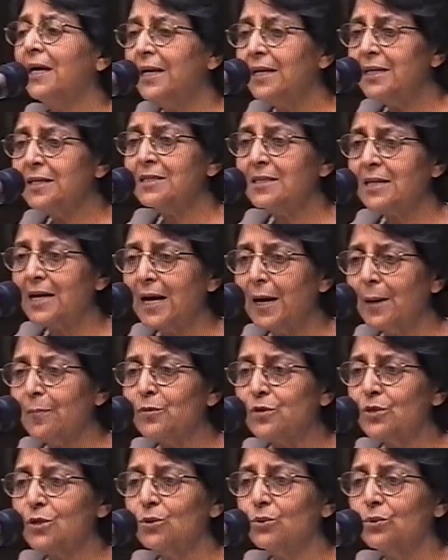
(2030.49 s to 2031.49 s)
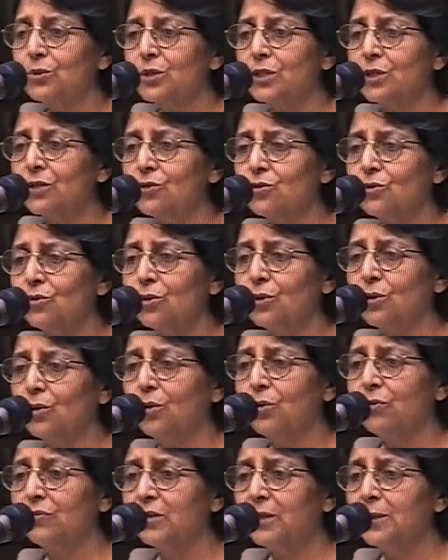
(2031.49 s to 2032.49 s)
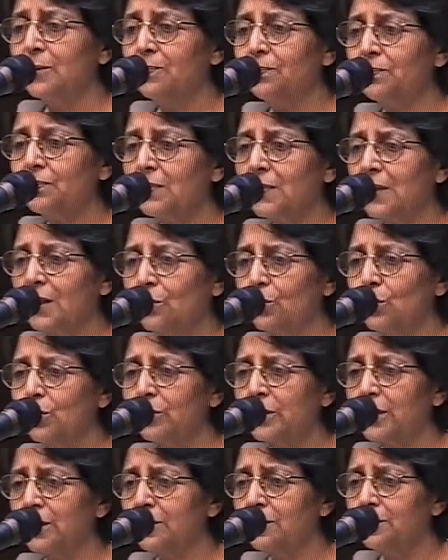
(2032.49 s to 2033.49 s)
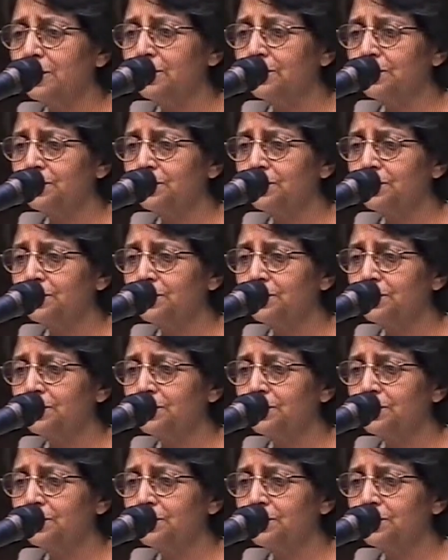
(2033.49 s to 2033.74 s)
is absolute control over the woman.